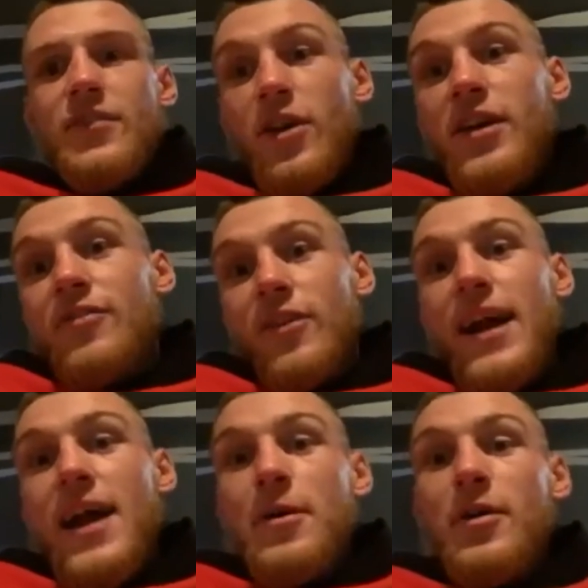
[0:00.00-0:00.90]
kind of
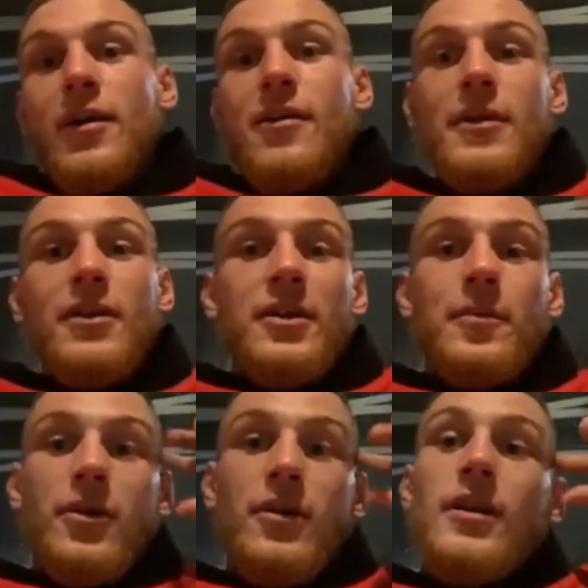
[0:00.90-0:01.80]
forget about Loma, like,
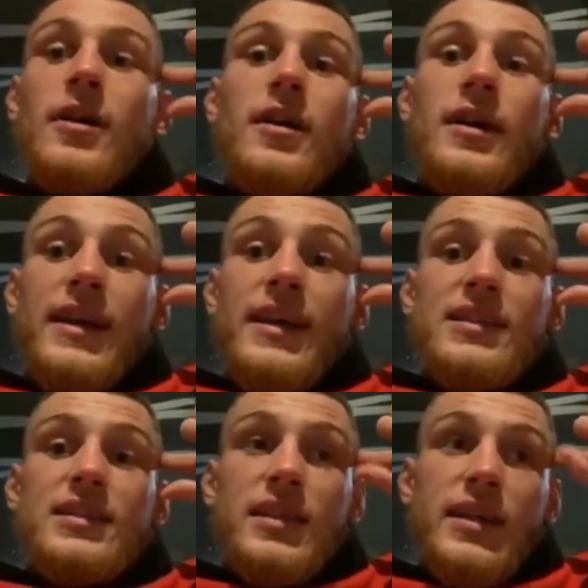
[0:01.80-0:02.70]
but
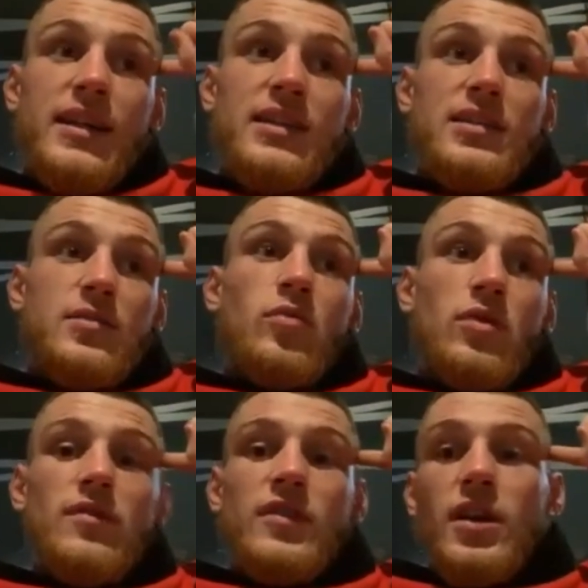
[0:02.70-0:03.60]
he's he's one
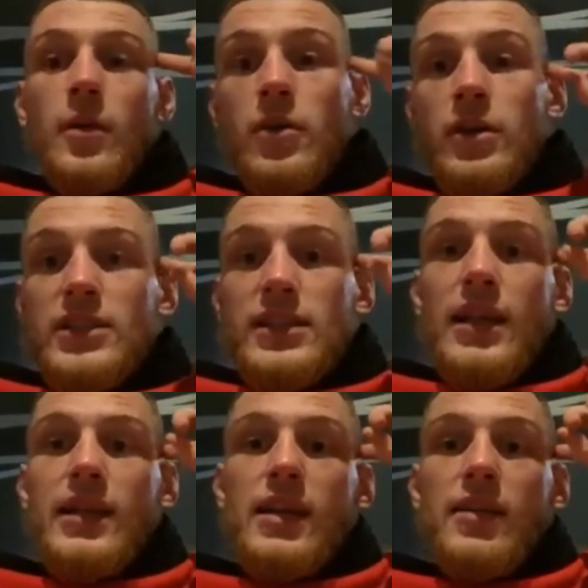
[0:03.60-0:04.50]
of the top guys still
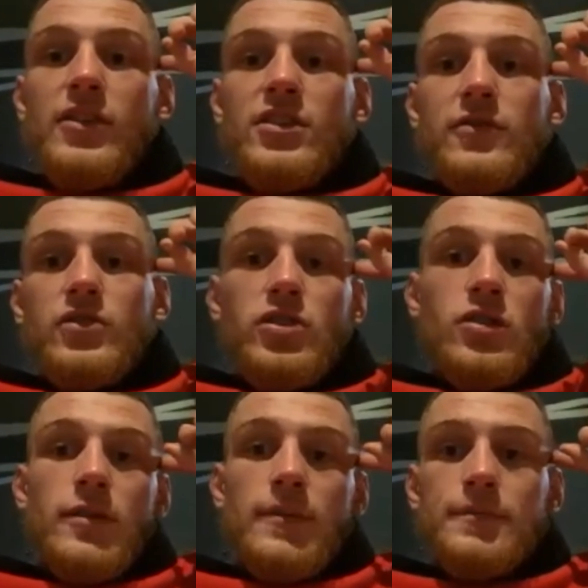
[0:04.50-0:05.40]
in the division for sure.